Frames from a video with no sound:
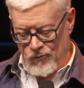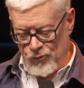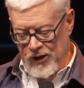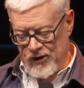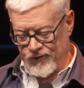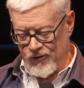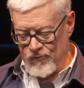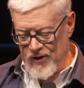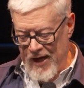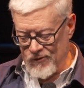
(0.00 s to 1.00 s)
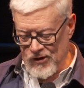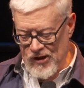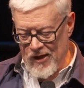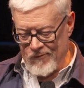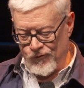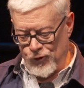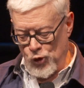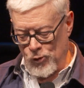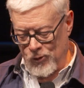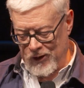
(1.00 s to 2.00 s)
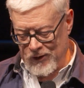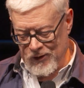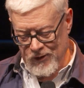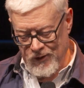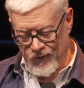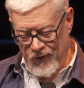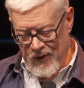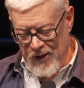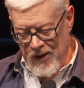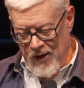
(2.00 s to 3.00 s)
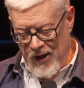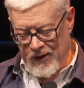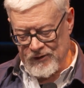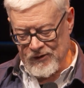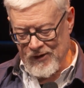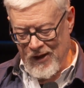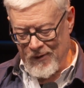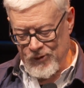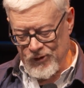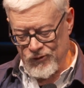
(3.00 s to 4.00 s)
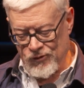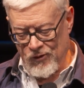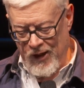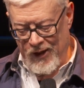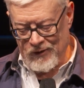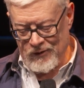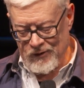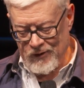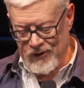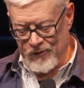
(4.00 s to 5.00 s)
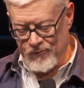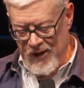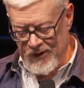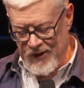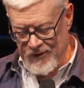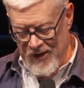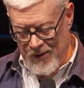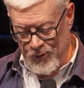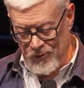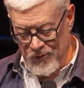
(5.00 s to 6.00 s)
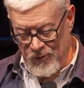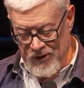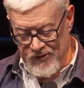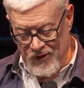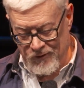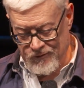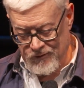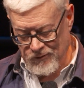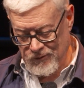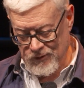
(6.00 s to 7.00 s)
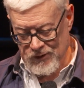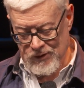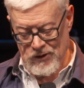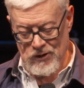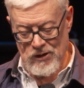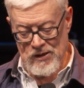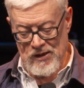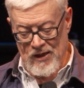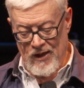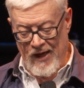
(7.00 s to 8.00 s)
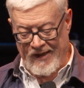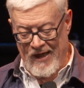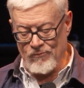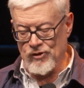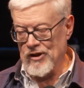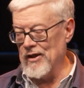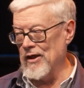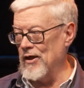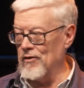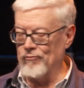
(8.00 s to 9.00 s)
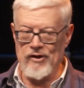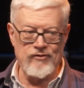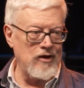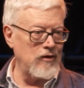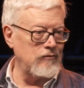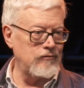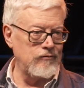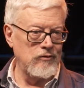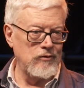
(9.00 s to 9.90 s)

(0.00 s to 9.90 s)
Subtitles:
Because from that time forward, I stopped trying to make things happen myself. I came to the end of myself.